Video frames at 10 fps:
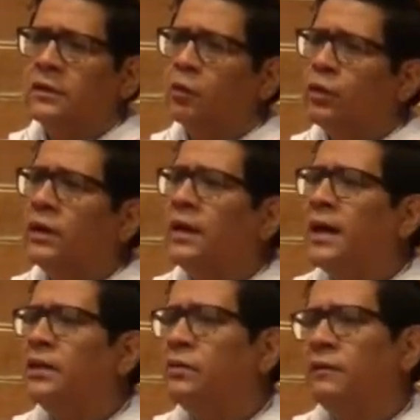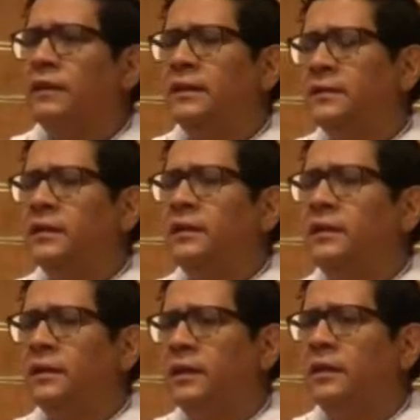There were a lot of good things that
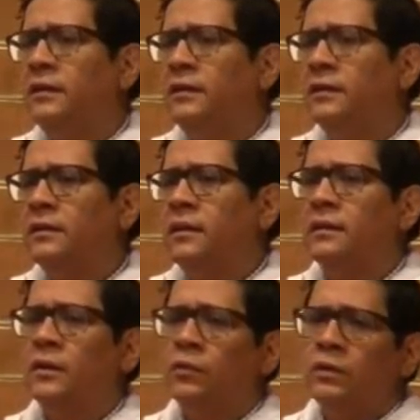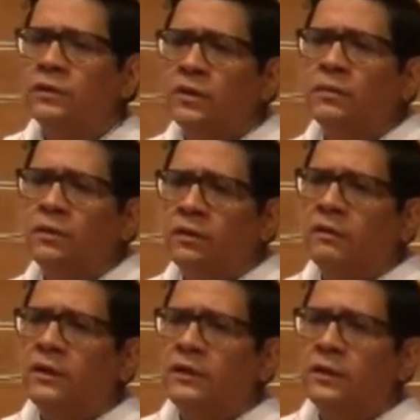he did, and there were some
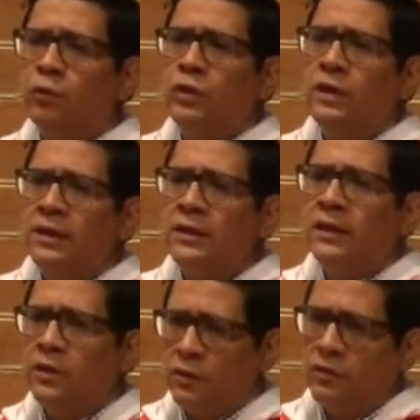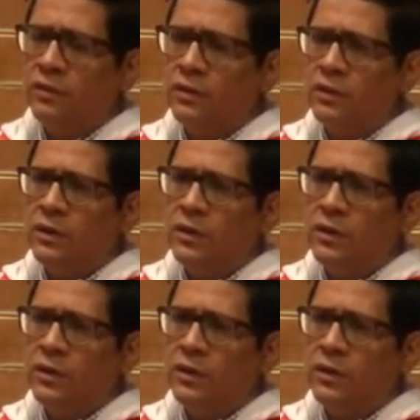other things that were not that good.